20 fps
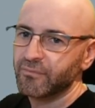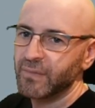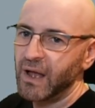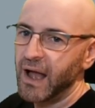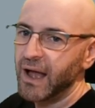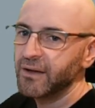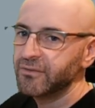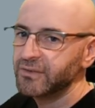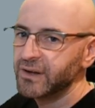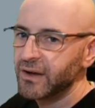
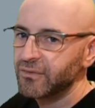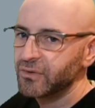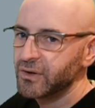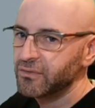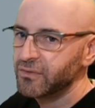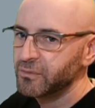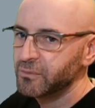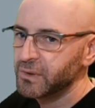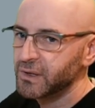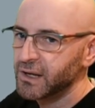I've never
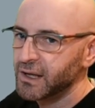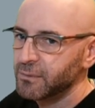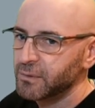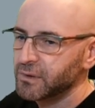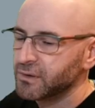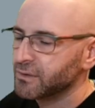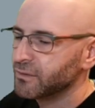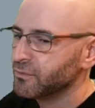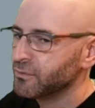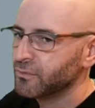been able
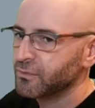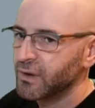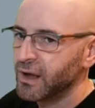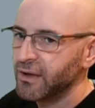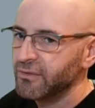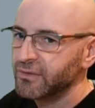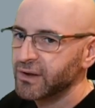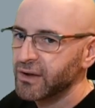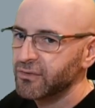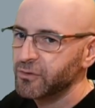
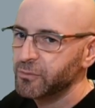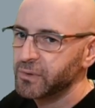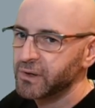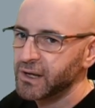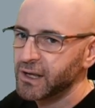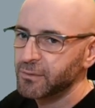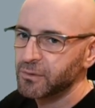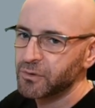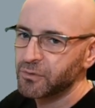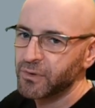
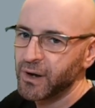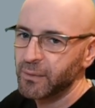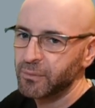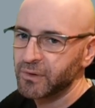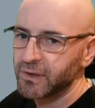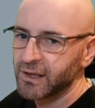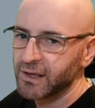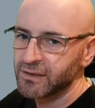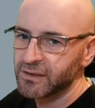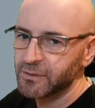to
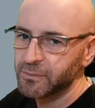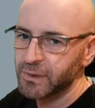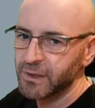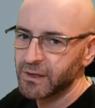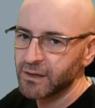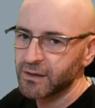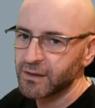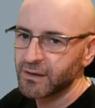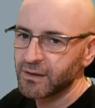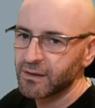replicate the
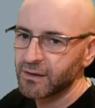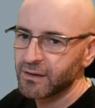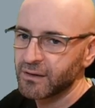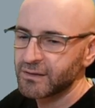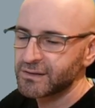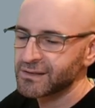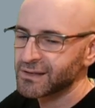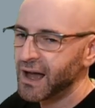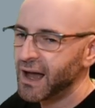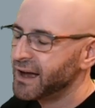bug
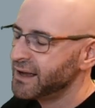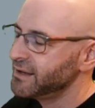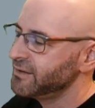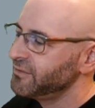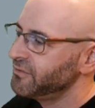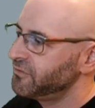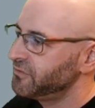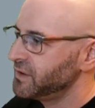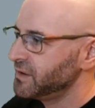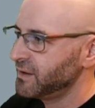because I
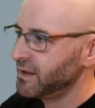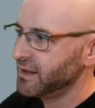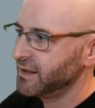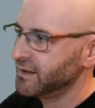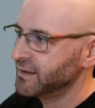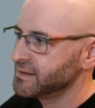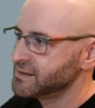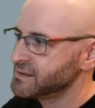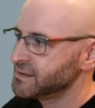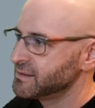feel
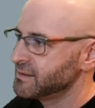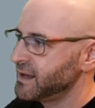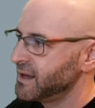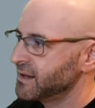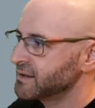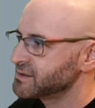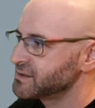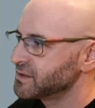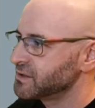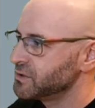like it's an
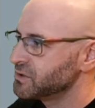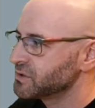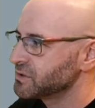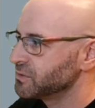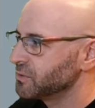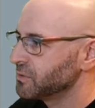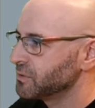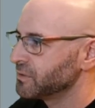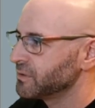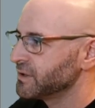execution
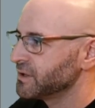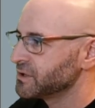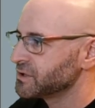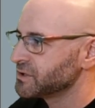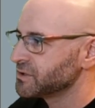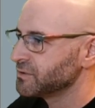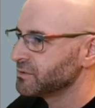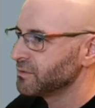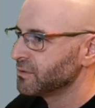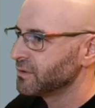order
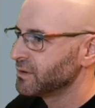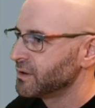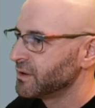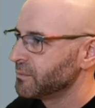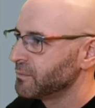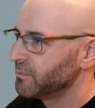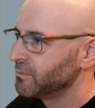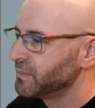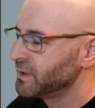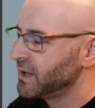issue
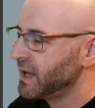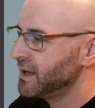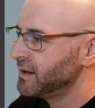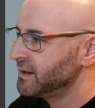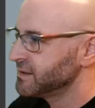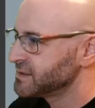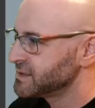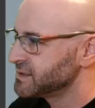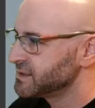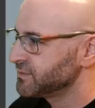and
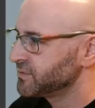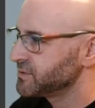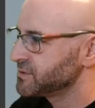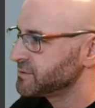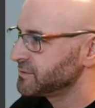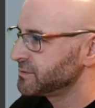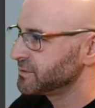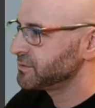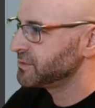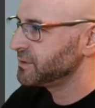it's a difference
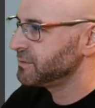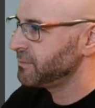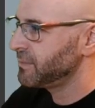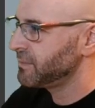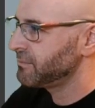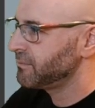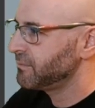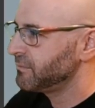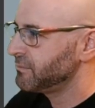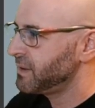between
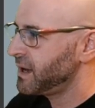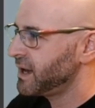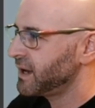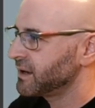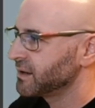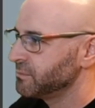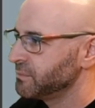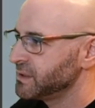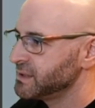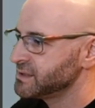Mac
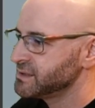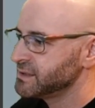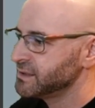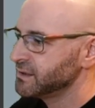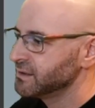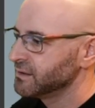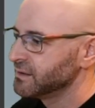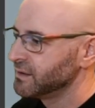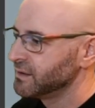and PC.